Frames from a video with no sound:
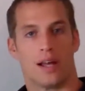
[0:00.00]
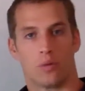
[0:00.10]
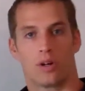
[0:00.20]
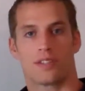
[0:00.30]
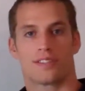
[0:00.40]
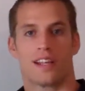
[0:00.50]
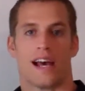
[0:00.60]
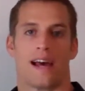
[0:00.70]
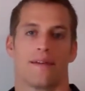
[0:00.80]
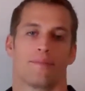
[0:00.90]
And what is
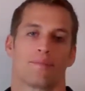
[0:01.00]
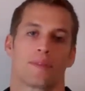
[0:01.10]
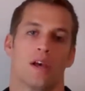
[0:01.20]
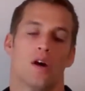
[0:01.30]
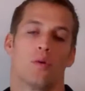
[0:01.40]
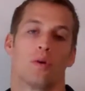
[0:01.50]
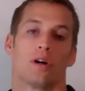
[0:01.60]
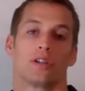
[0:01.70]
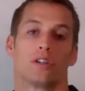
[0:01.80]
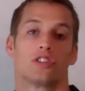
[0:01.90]
that?
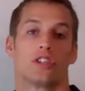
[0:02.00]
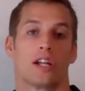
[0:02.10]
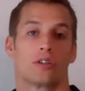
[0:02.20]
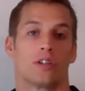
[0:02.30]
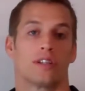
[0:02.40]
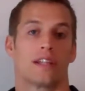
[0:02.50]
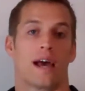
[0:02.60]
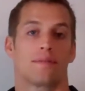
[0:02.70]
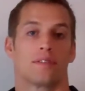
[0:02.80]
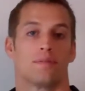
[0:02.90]
Well, your general
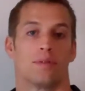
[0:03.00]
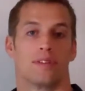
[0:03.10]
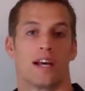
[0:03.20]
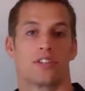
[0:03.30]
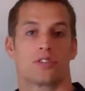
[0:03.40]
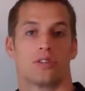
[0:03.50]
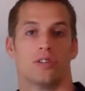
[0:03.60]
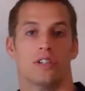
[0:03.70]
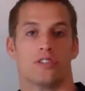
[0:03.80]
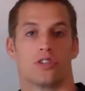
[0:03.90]
adaptive
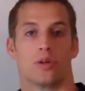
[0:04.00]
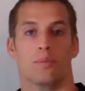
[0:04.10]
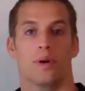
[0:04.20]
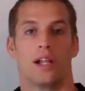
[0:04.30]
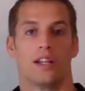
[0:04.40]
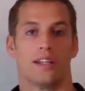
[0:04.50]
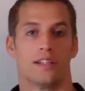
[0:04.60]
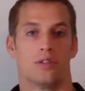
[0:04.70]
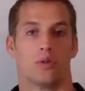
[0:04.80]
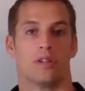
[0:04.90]
potential is your
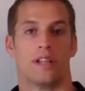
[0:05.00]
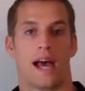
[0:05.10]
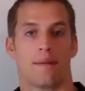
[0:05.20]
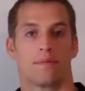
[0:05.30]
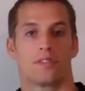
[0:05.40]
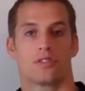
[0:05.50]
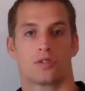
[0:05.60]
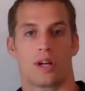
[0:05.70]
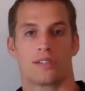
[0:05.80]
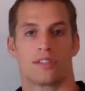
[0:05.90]
ability to adapt to
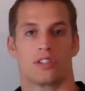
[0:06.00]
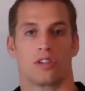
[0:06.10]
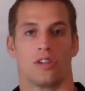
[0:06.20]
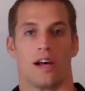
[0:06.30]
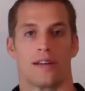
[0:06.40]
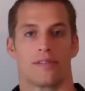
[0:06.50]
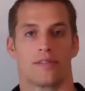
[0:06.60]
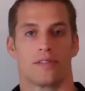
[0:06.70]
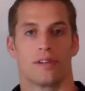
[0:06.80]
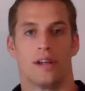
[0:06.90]
stress in your
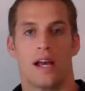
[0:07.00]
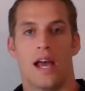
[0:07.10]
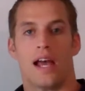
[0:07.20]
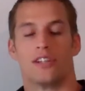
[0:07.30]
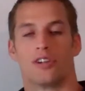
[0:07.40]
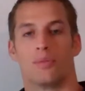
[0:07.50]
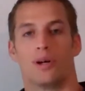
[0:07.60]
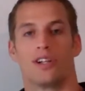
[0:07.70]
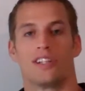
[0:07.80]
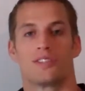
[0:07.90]
life. And your
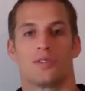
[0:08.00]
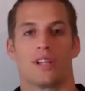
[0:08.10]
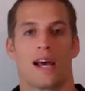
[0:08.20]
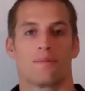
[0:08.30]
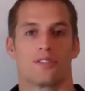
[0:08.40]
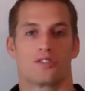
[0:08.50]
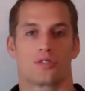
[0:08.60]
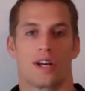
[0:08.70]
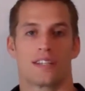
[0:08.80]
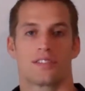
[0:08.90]
ability to adapt to
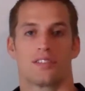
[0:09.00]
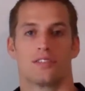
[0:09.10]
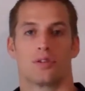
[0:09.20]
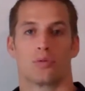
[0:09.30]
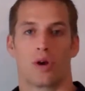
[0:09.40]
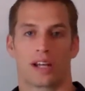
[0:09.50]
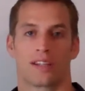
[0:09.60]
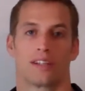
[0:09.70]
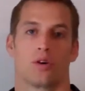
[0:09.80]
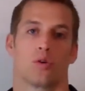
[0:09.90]
stress
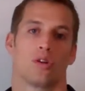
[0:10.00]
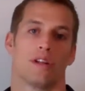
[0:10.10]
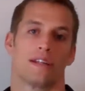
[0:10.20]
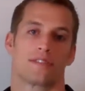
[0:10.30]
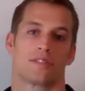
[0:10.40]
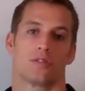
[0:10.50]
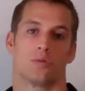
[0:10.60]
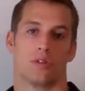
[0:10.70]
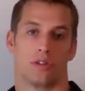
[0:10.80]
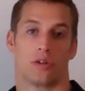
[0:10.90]
directly correlates
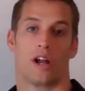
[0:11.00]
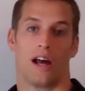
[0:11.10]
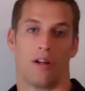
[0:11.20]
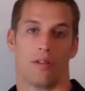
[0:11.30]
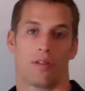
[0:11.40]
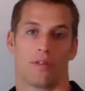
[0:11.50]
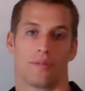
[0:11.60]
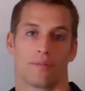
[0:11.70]
with your health.